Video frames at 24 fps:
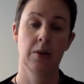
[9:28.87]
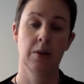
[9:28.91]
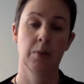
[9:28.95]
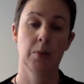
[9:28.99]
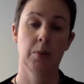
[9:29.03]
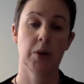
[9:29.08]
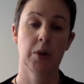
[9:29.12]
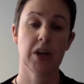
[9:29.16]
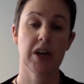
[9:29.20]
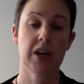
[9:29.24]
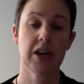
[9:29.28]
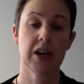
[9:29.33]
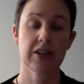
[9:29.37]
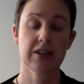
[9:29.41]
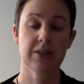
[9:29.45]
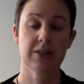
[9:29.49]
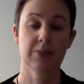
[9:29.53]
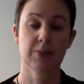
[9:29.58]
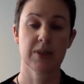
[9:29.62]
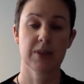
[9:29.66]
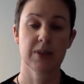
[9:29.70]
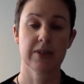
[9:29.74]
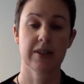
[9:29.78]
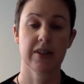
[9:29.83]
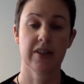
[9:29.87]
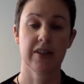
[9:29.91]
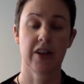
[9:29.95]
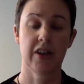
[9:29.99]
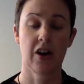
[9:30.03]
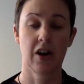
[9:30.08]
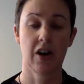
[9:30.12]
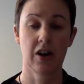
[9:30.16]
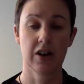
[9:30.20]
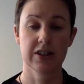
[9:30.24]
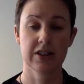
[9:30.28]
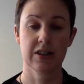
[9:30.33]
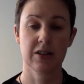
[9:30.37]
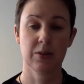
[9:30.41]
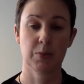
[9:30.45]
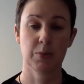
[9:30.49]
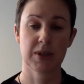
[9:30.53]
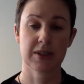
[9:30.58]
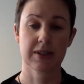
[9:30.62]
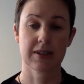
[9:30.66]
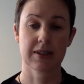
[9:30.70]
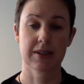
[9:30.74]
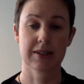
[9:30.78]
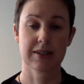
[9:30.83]
Putting customers at the heart of the
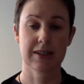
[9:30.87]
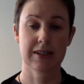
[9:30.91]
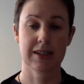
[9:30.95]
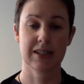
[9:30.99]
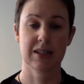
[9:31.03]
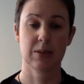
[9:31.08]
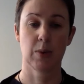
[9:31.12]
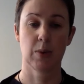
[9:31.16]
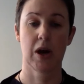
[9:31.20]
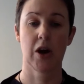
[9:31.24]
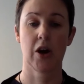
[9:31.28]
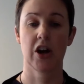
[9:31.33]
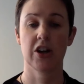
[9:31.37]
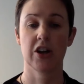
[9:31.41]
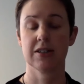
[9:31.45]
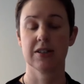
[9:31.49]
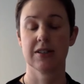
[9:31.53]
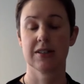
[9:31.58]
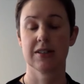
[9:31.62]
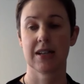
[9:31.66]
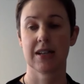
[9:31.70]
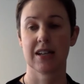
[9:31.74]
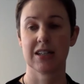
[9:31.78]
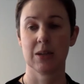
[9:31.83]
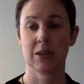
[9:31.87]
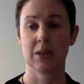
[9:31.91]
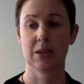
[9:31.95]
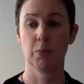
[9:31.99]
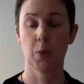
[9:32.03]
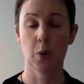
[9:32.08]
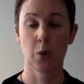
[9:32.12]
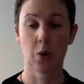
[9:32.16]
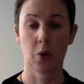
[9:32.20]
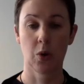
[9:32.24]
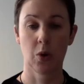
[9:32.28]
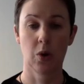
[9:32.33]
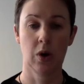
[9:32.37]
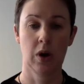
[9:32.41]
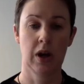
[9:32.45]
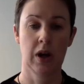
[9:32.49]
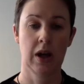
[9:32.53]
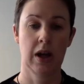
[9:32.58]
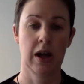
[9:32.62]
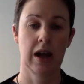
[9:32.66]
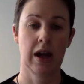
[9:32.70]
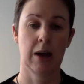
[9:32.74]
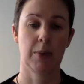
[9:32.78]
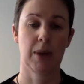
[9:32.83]
business is about understanding more
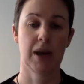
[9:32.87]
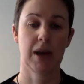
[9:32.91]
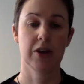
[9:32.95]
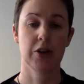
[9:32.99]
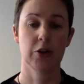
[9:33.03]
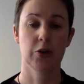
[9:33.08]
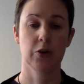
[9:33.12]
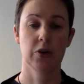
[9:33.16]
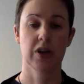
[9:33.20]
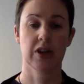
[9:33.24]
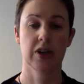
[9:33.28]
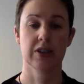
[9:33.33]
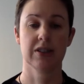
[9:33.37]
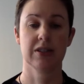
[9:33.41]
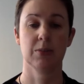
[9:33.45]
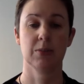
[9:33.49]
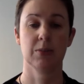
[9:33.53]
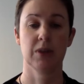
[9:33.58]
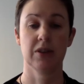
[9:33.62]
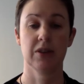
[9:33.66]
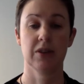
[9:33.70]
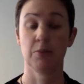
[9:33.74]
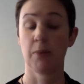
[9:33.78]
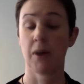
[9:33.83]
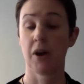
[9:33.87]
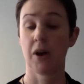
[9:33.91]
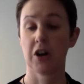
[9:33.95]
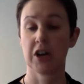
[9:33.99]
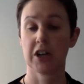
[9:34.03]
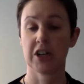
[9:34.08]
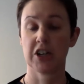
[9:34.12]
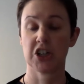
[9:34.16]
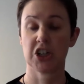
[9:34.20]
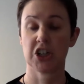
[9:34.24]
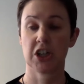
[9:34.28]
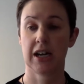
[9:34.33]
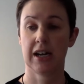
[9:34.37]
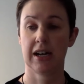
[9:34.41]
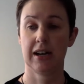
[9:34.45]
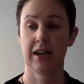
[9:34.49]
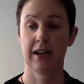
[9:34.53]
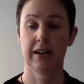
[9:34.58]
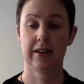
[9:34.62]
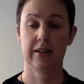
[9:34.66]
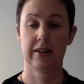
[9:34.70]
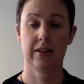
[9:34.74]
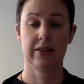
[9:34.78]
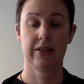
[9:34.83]
about your customer than market
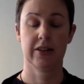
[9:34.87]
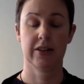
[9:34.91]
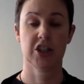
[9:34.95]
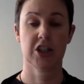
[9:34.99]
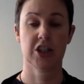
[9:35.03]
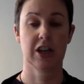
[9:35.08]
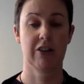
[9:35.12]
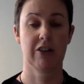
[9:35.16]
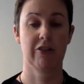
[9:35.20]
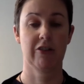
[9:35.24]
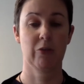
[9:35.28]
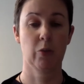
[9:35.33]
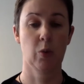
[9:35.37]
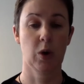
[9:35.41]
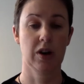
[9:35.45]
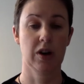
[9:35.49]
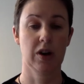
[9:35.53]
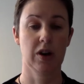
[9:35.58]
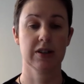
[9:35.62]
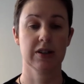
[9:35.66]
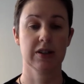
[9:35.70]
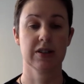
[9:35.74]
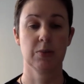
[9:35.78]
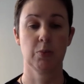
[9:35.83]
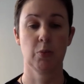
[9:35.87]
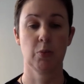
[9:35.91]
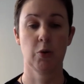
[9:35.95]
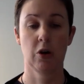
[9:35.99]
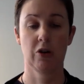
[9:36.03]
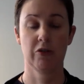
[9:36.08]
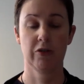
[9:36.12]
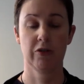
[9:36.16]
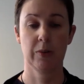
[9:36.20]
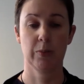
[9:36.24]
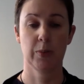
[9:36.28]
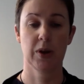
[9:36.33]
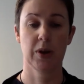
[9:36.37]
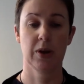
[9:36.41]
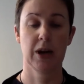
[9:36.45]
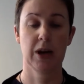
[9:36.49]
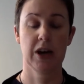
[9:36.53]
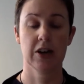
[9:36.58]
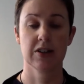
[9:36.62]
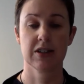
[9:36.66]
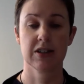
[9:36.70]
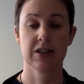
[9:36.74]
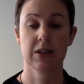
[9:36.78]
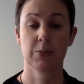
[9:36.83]
share, the share of wallet, profit per
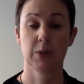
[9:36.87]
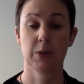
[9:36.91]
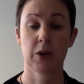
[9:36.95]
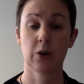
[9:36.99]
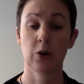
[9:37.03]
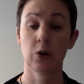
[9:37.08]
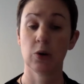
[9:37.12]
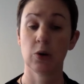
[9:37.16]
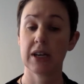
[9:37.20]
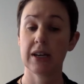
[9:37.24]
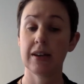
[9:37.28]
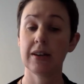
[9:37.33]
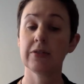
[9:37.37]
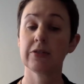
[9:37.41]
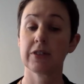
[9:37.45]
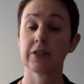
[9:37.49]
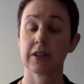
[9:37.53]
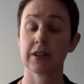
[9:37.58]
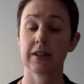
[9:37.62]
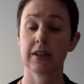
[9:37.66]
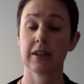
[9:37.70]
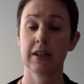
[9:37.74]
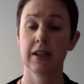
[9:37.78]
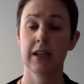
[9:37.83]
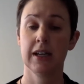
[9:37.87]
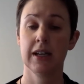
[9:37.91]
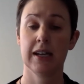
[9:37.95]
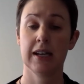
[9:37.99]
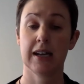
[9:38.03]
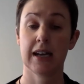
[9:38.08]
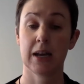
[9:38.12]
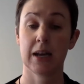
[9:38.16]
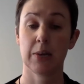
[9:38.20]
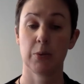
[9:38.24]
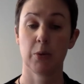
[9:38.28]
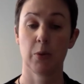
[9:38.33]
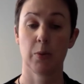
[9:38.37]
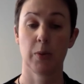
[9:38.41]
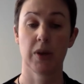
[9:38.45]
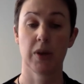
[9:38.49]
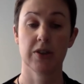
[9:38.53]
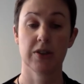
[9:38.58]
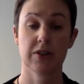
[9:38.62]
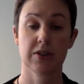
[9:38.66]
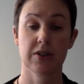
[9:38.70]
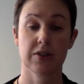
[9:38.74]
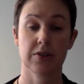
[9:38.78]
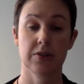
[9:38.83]
customer, or even net
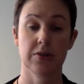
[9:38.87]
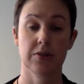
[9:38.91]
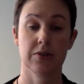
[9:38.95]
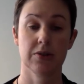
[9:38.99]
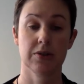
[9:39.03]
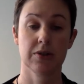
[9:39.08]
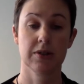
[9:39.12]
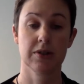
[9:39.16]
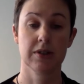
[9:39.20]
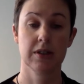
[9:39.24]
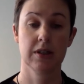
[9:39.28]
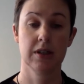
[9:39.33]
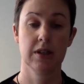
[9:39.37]
promoter scores.